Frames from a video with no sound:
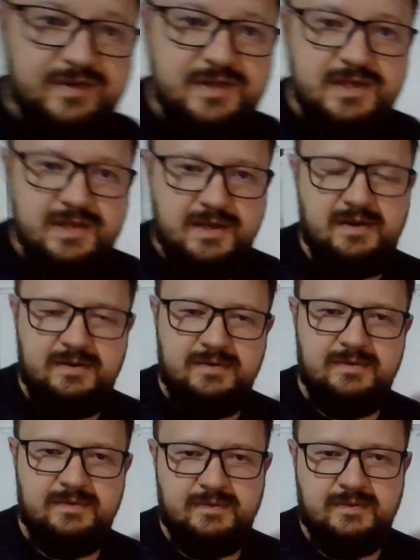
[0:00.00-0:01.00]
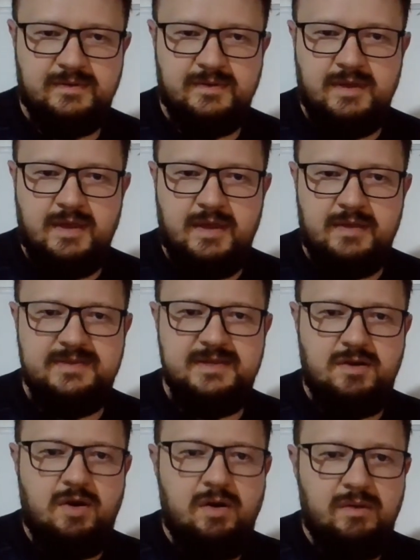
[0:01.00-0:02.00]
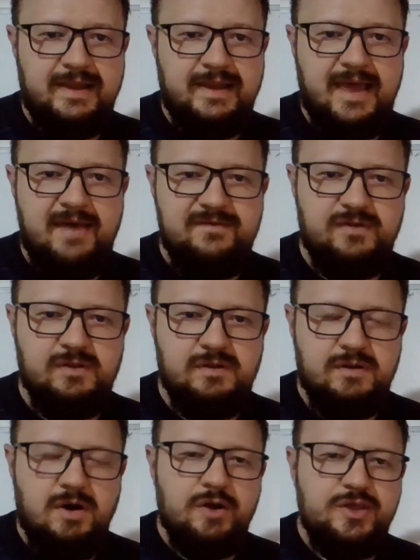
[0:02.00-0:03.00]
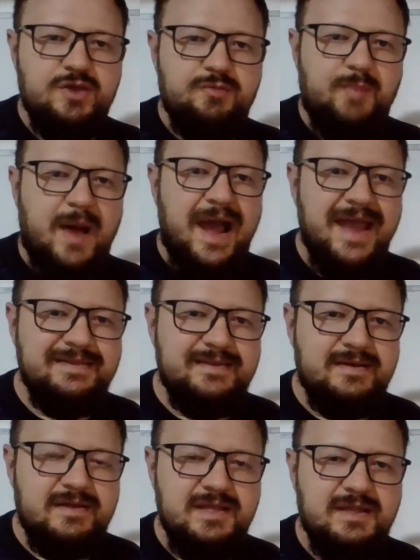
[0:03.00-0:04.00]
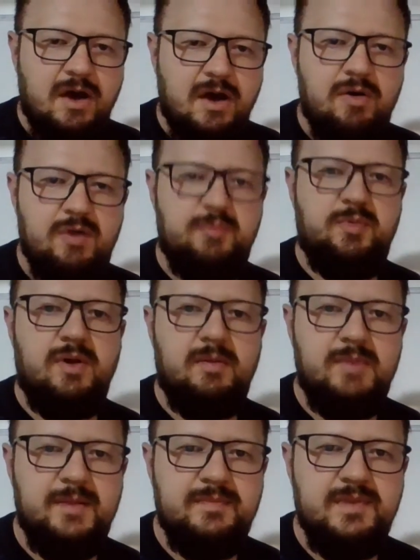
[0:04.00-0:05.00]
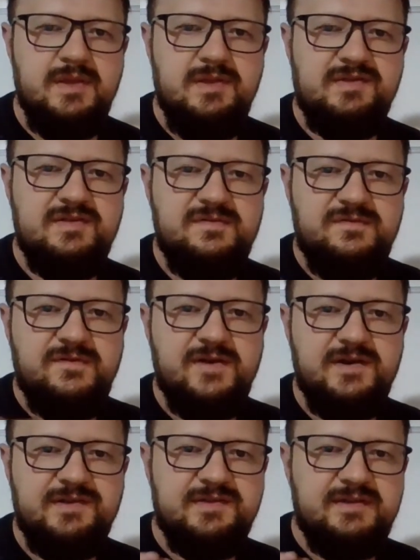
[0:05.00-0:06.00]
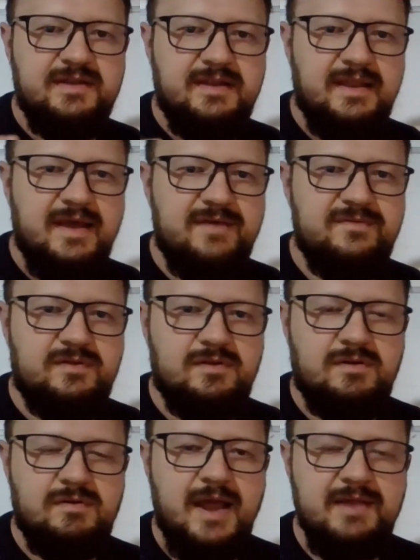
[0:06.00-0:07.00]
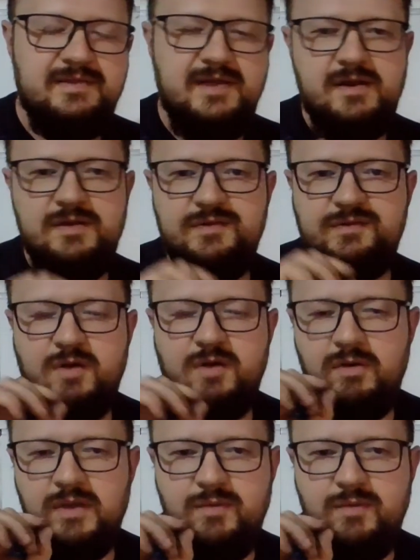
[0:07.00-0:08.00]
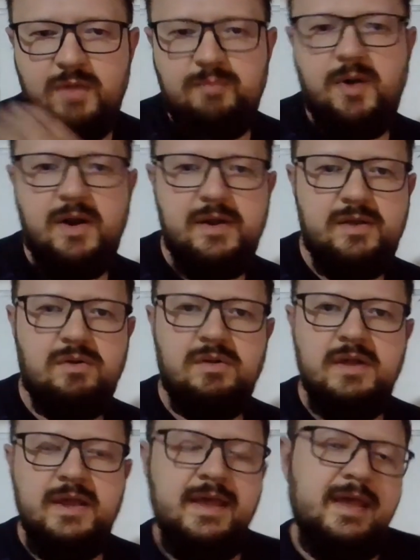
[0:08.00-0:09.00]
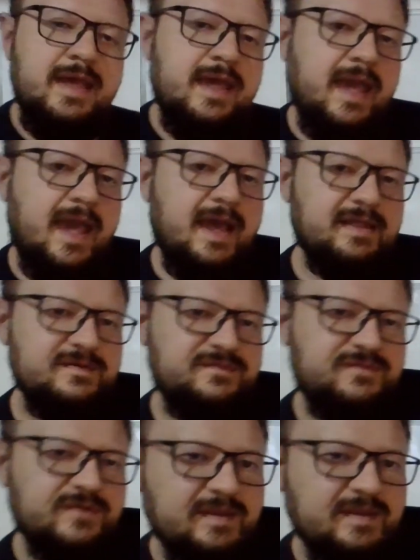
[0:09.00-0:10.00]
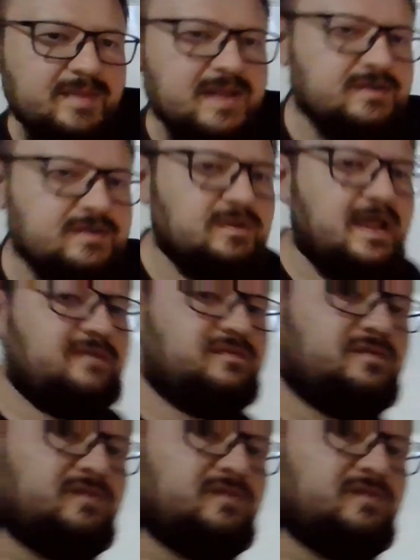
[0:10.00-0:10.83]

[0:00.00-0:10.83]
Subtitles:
here the only level occupied in our problem is the first level, all right? There is only one particle at the fundamental level